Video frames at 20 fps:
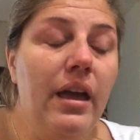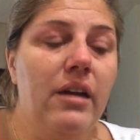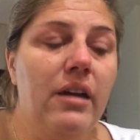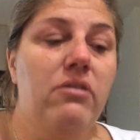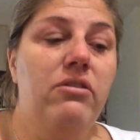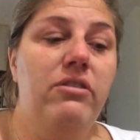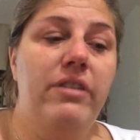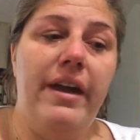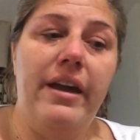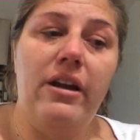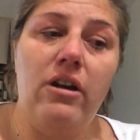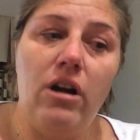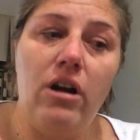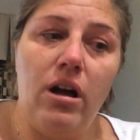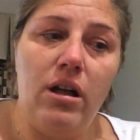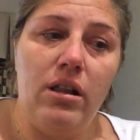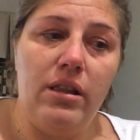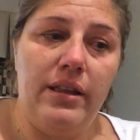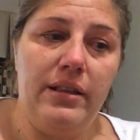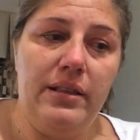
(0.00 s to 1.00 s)
If they
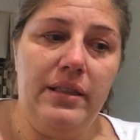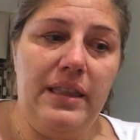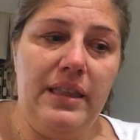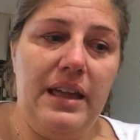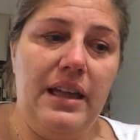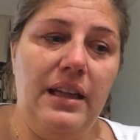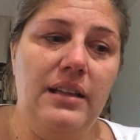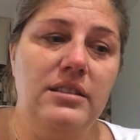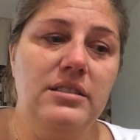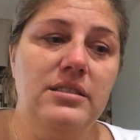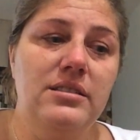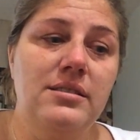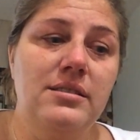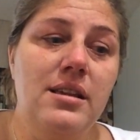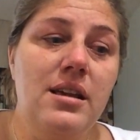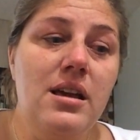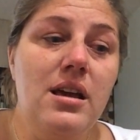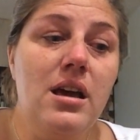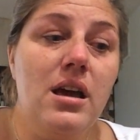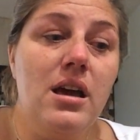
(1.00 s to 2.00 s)
call and things